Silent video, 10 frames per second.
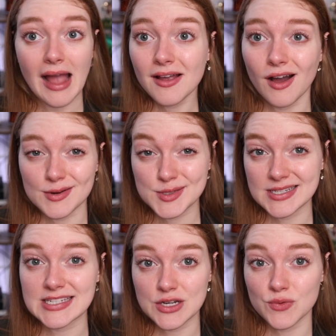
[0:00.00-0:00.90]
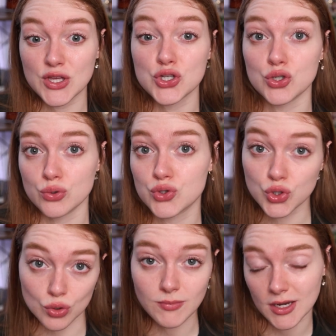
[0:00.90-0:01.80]
I honestly didn't really do
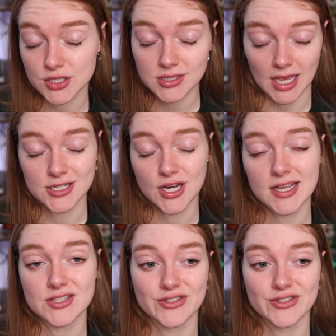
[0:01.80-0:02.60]
too much sketching,